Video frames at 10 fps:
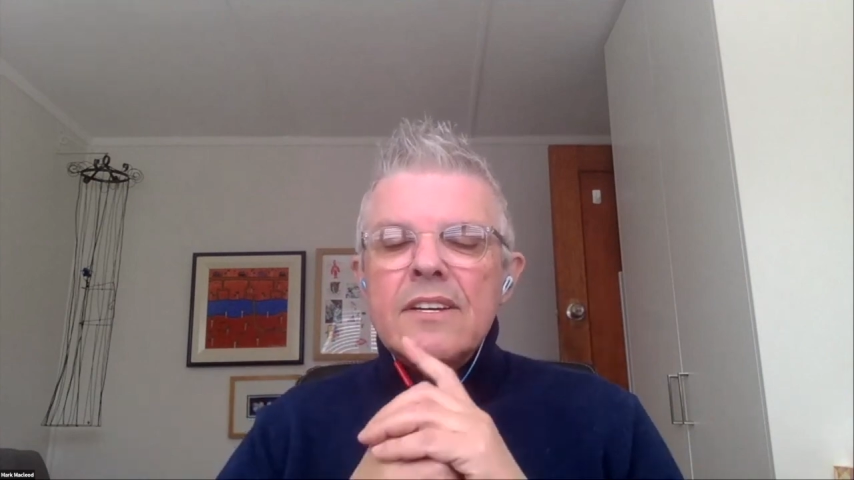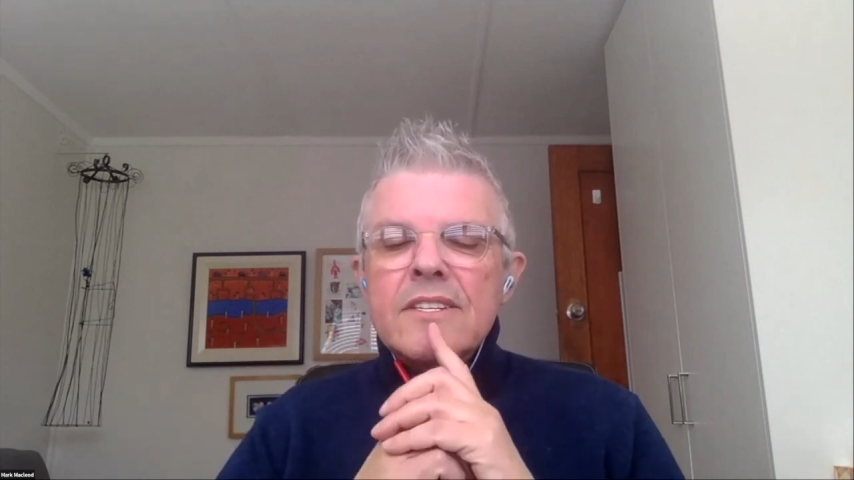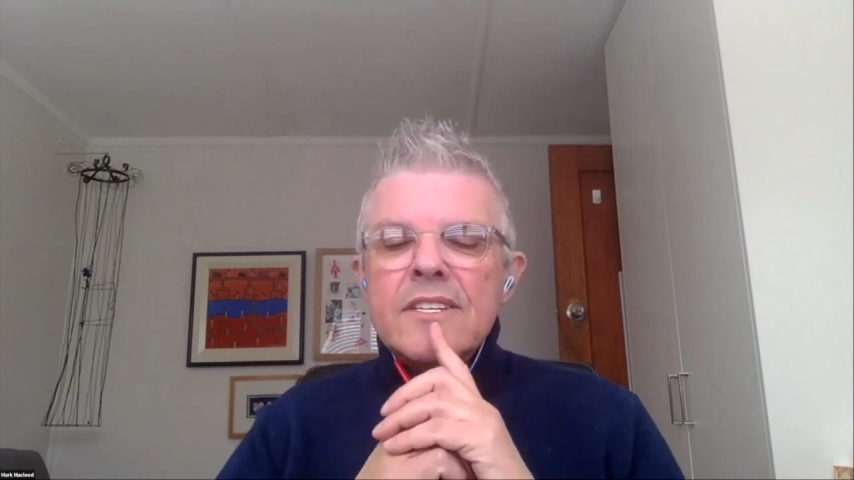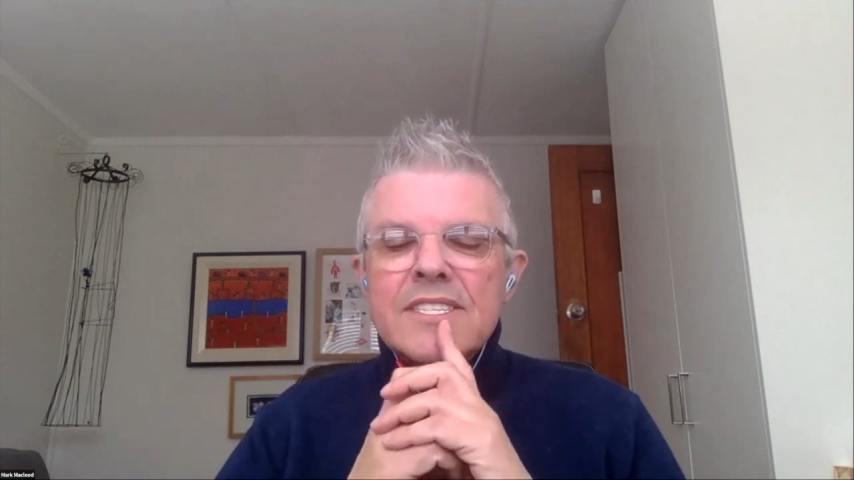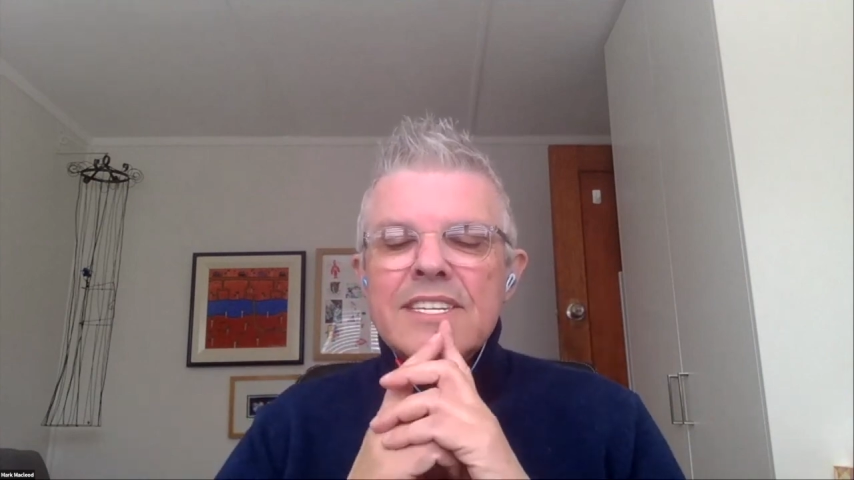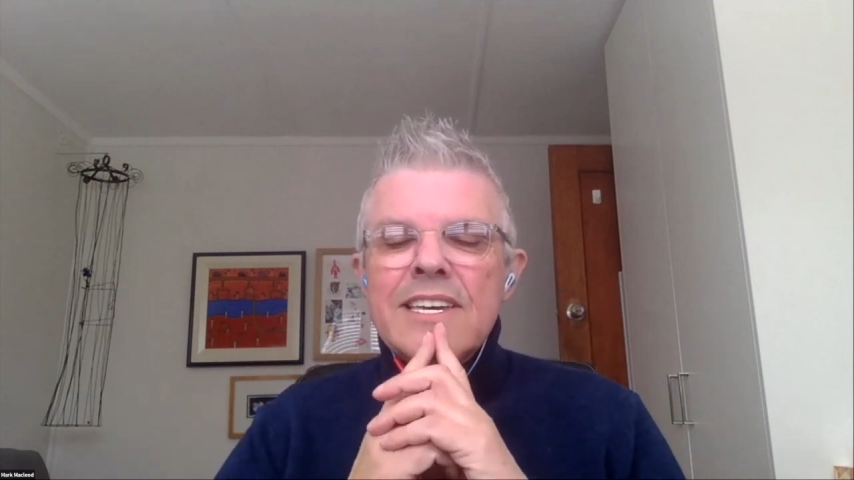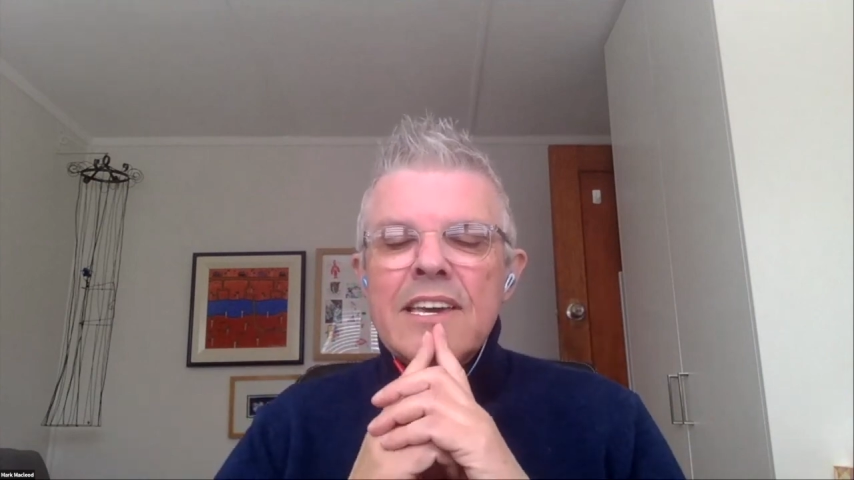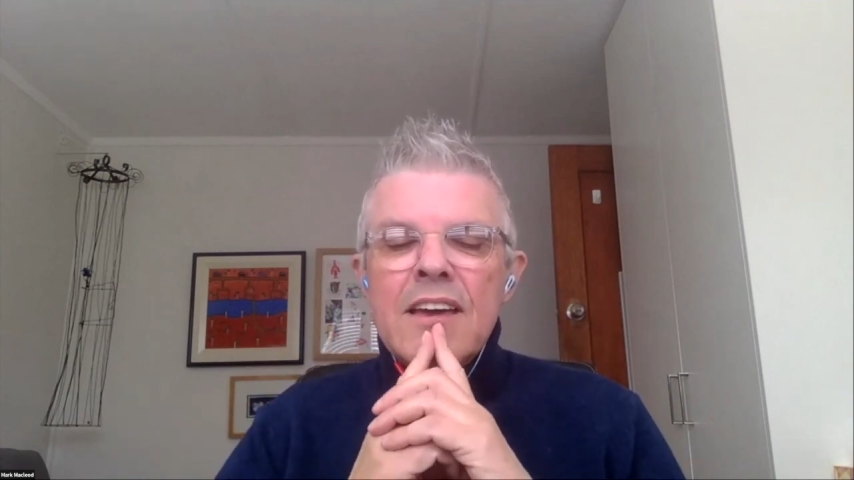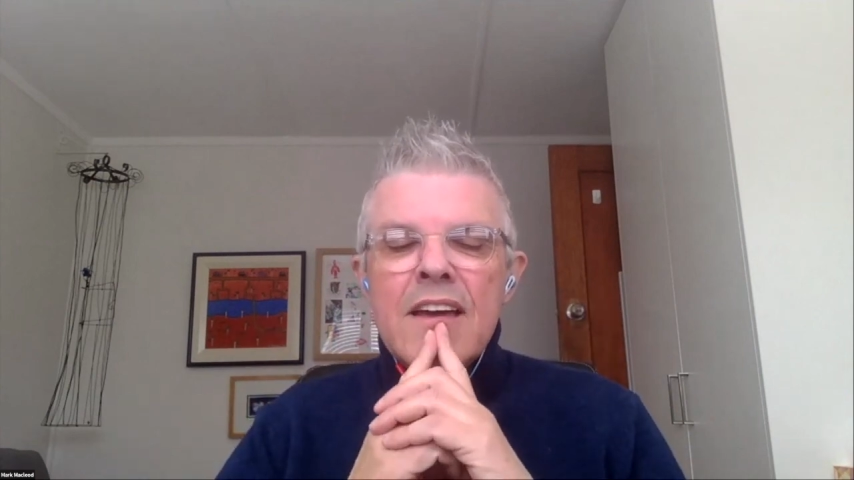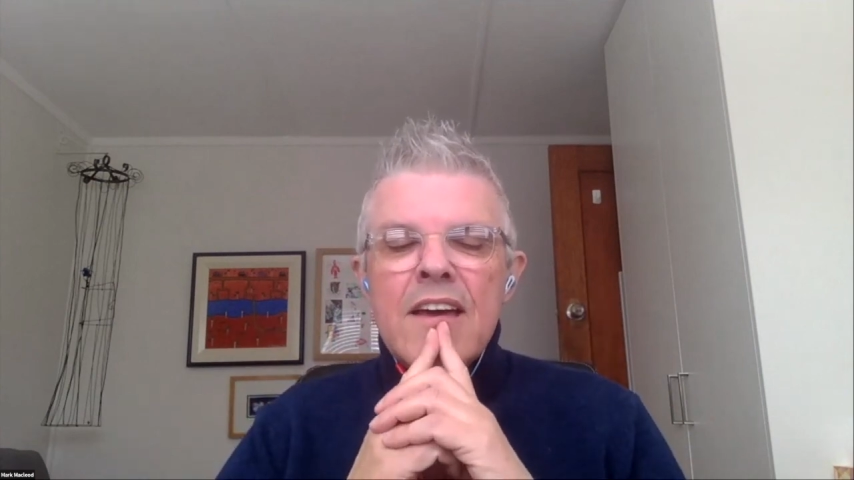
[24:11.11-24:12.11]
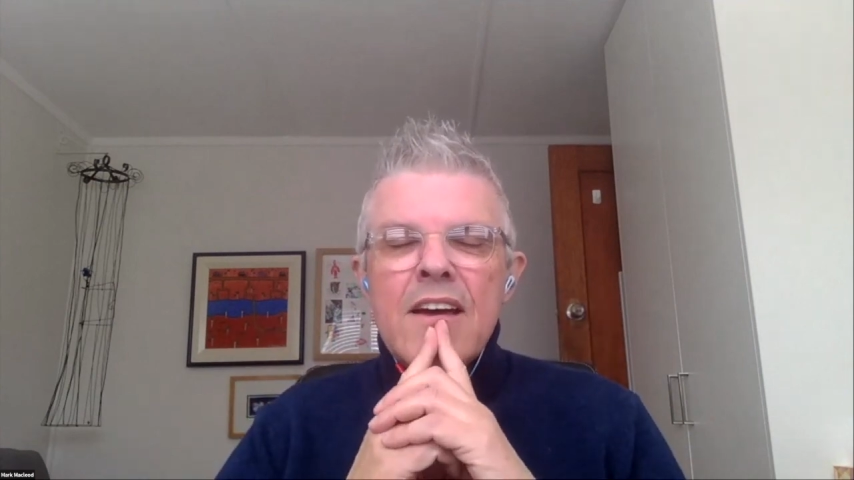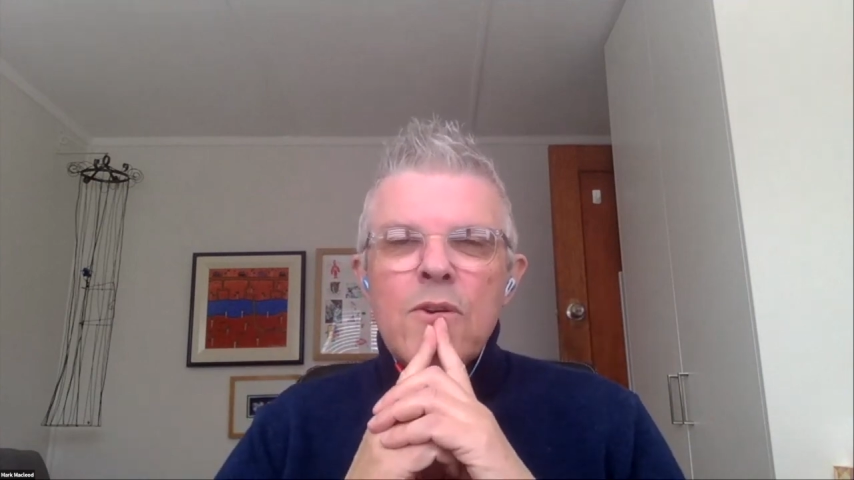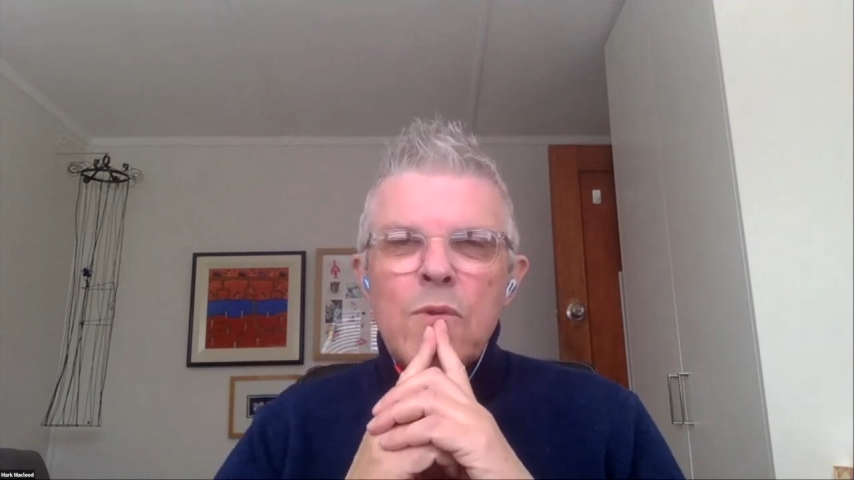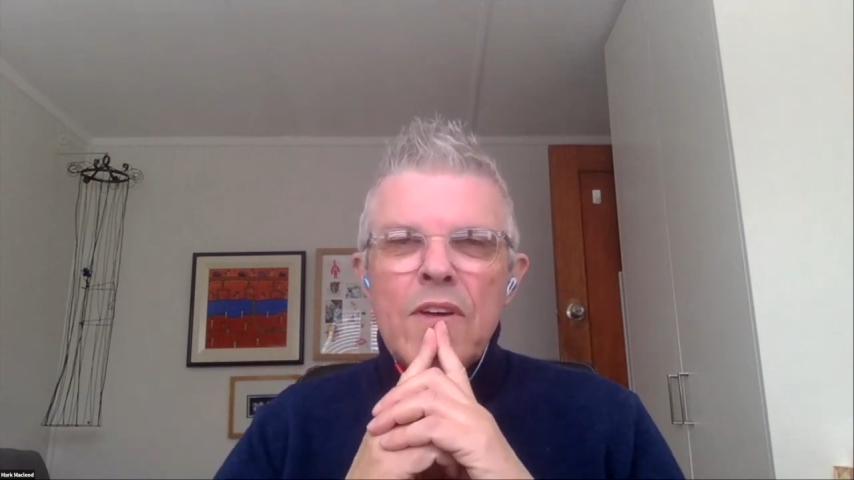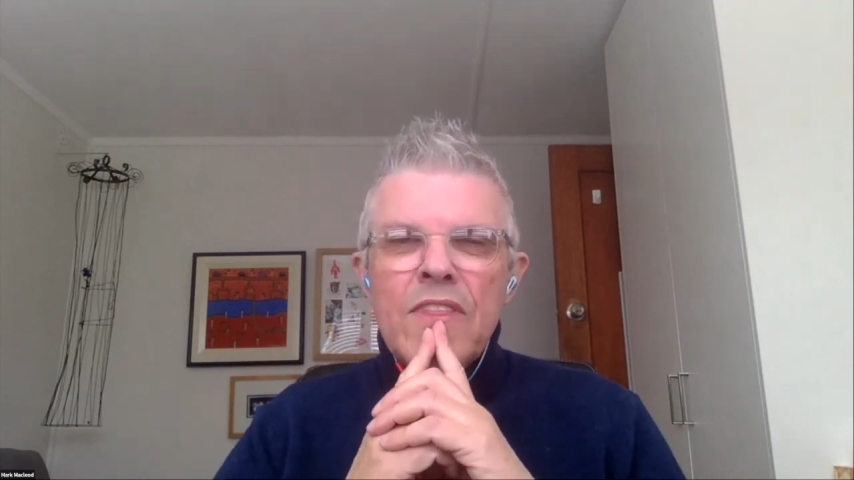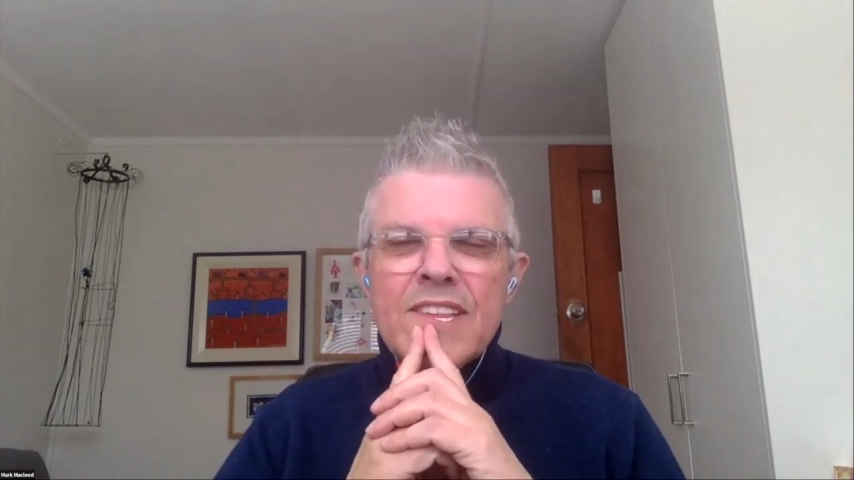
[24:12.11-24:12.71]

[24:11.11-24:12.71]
to see when the